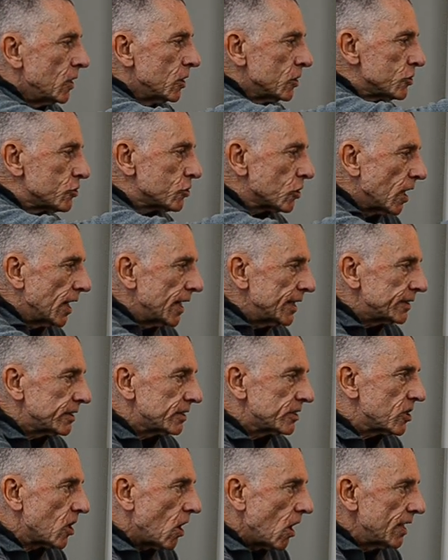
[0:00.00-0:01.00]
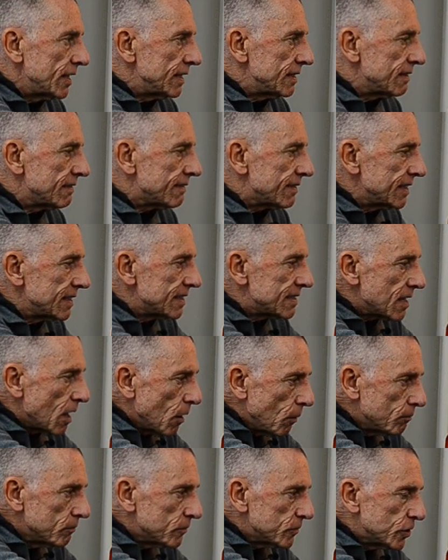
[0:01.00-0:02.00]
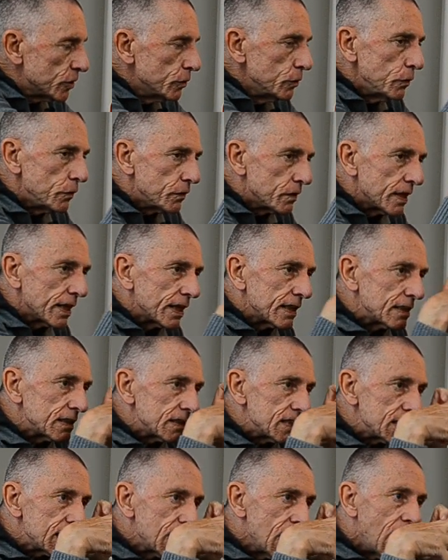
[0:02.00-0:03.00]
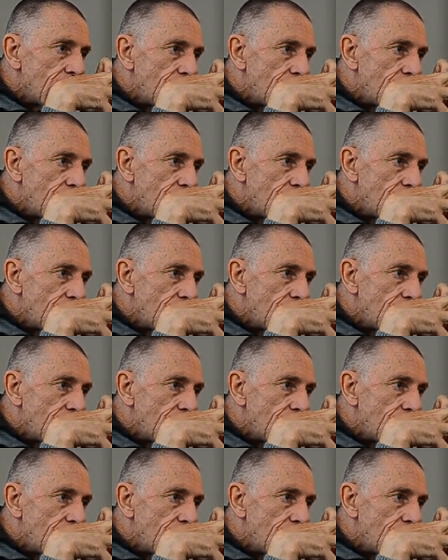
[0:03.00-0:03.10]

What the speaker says: trying to tighten things up and do things,